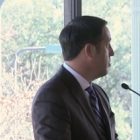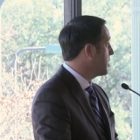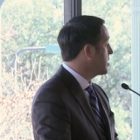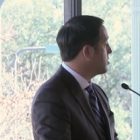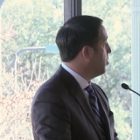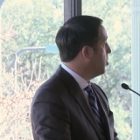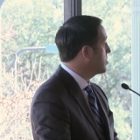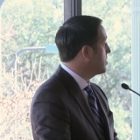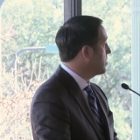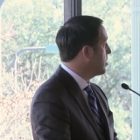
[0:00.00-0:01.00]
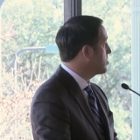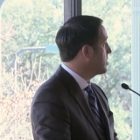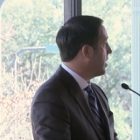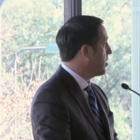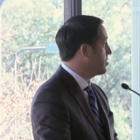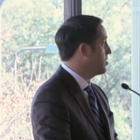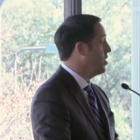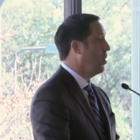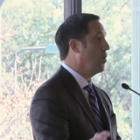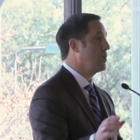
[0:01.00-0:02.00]
because a portion of those dollars
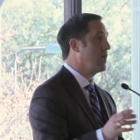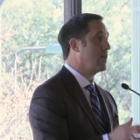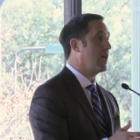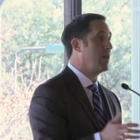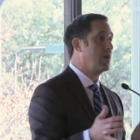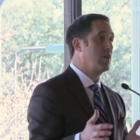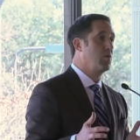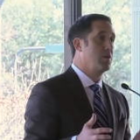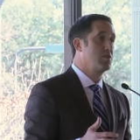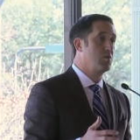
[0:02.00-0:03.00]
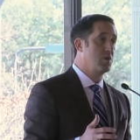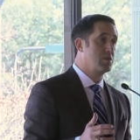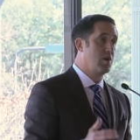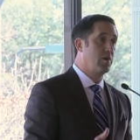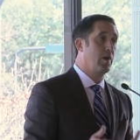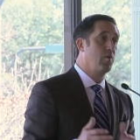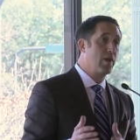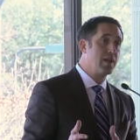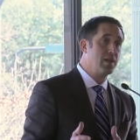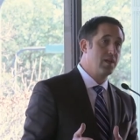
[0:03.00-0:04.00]
are dedicated to go into what's called our
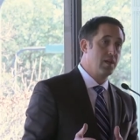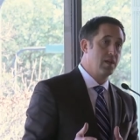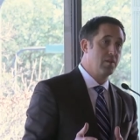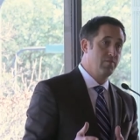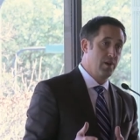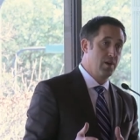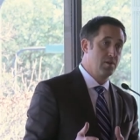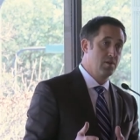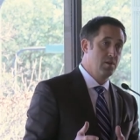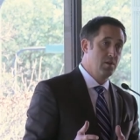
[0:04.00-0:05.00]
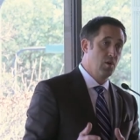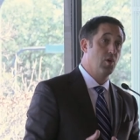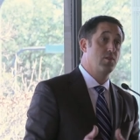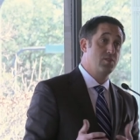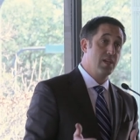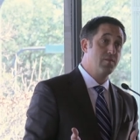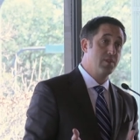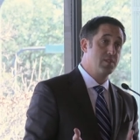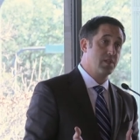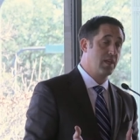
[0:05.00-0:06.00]
rainy day fund, or our
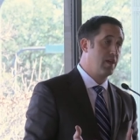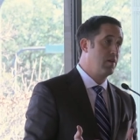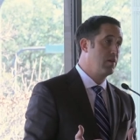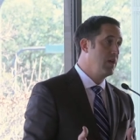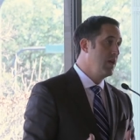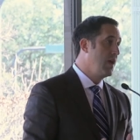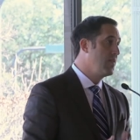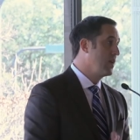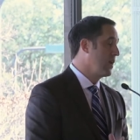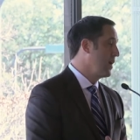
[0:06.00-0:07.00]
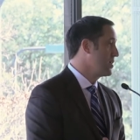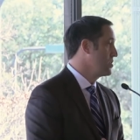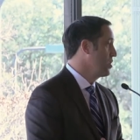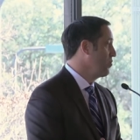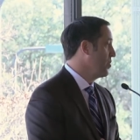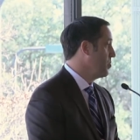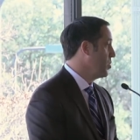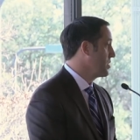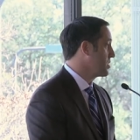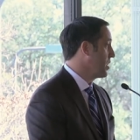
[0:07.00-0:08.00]
savings account, and then last
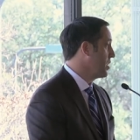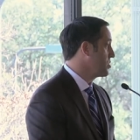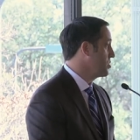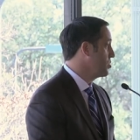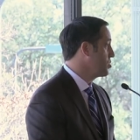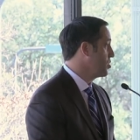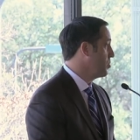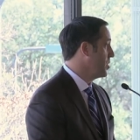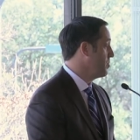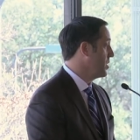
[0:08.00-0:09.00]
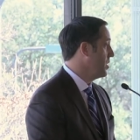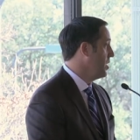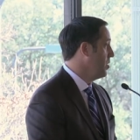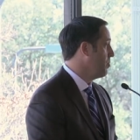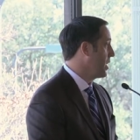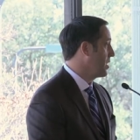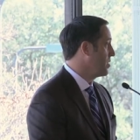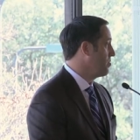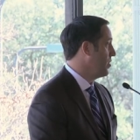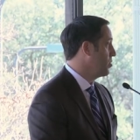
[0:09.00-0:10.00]
November as a constitutional amendment by
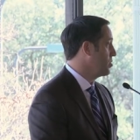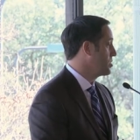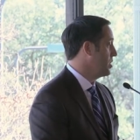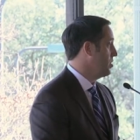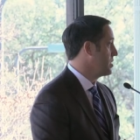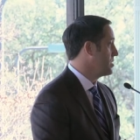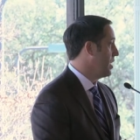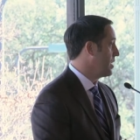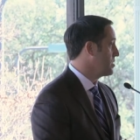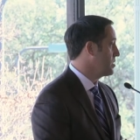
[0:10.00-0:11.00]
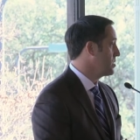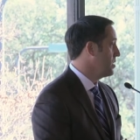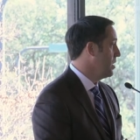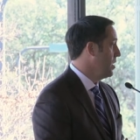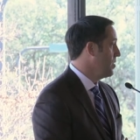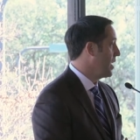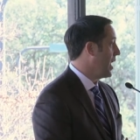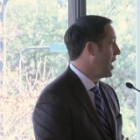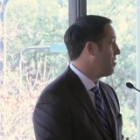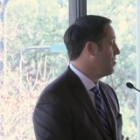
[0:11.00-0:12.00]
the voters here in Texas that
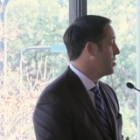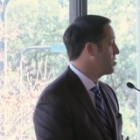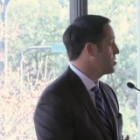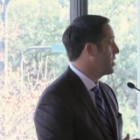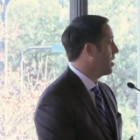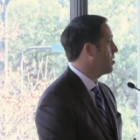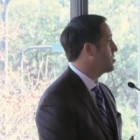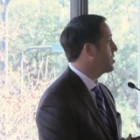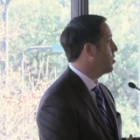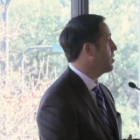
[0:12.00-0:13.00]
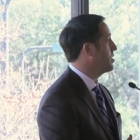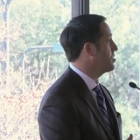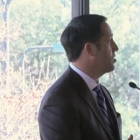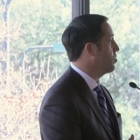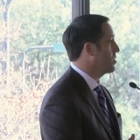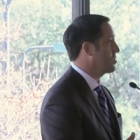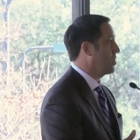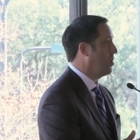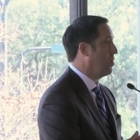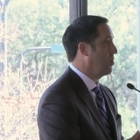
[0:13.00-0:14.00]
half of those dollars go into what's
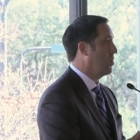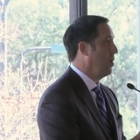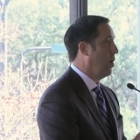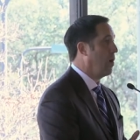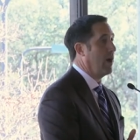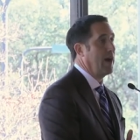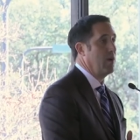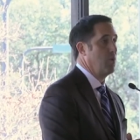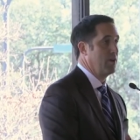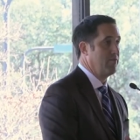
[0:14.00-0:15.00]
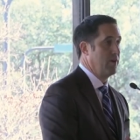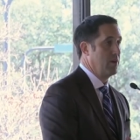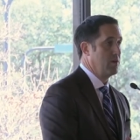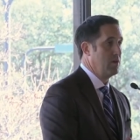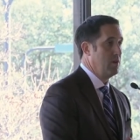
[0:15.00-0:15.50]
called our highway fund.